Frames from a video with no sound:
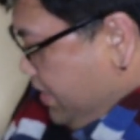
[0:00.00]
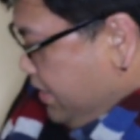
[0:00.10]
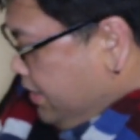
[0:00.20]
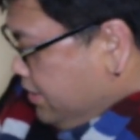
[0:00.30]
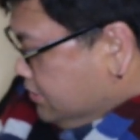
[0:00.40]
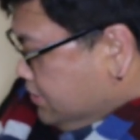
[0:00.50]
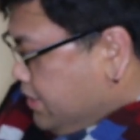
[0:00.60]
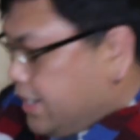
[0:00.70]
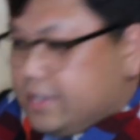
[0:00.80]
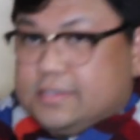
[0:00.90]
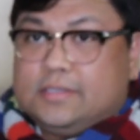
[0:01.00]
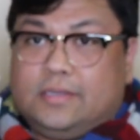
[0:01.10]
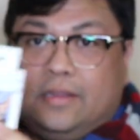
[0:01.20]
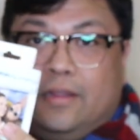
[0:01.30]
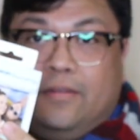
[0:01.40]
And I also got
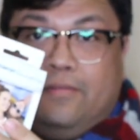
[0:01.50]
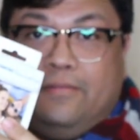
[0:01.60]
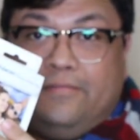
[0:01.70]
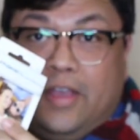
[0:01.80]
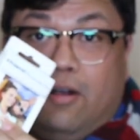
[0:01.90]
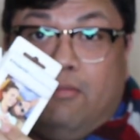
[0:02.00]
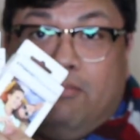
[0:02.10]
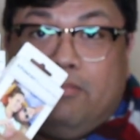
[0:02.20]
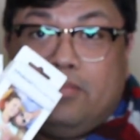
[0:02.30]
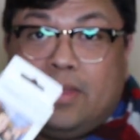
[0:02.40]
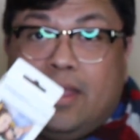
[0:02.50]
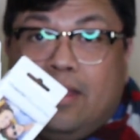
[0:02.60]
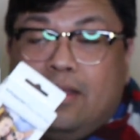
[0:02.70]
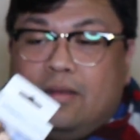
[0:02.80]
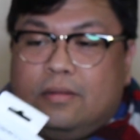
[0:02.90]
film.
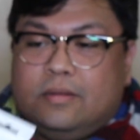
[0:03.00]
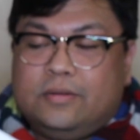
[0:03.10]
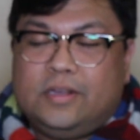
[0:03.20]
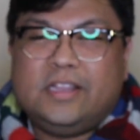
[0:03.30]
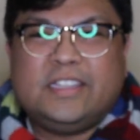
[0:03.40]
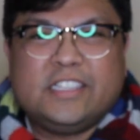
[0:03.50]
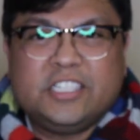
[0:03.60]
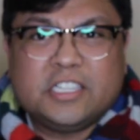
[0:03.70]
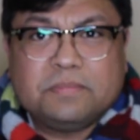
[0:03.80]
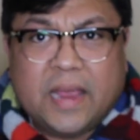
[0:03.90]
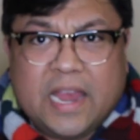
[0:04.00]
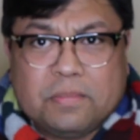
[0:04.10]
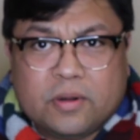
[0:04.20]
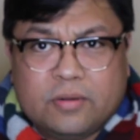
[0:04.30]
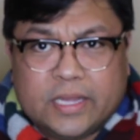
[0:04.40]
Well, this is just
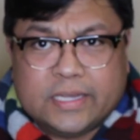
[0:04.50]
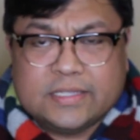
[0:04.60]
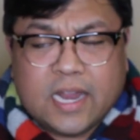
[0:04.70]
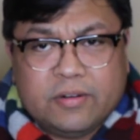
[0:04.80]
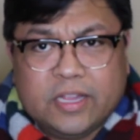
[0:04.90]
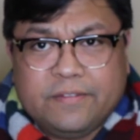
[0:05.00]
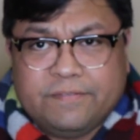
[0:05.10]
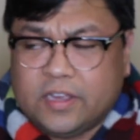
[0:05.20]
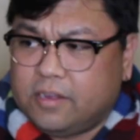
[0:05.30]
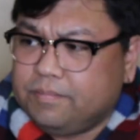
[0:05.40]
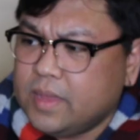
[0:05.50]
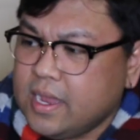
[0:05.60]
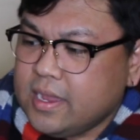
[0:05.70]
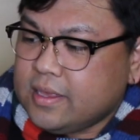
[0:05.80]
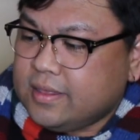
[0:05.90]
paper, really. It's not really film.
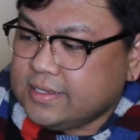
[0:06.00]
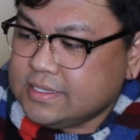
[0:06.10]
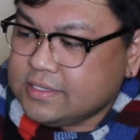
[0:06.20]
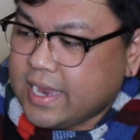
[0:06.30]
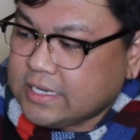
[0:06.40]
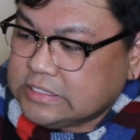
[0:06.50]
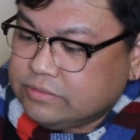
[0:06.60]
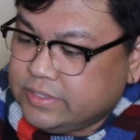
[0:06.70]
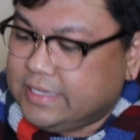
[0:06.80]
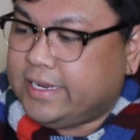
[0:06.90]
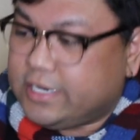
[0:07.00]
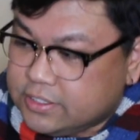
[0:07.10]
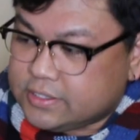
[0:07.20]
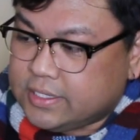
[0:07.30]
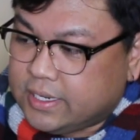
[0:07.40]
This is actually really
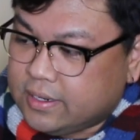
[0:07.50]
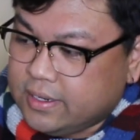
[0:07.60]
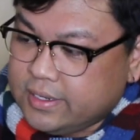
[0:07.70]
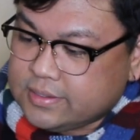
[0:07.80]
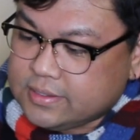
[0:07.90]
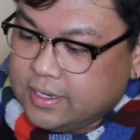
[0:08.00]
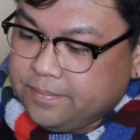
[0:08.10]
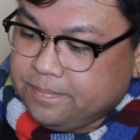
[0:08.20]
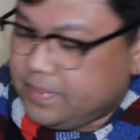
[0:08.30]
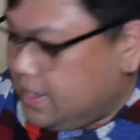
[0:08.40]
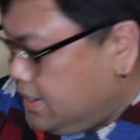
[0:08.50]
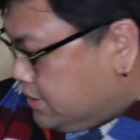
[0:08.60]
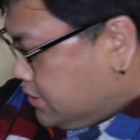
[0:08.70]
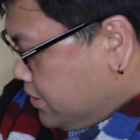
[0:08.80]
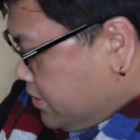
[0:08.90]
interesting. It
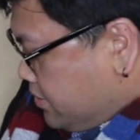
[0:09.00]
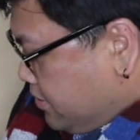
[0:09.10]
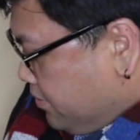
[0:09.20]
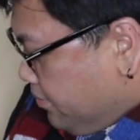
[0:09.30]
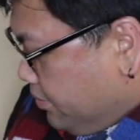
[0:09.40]
so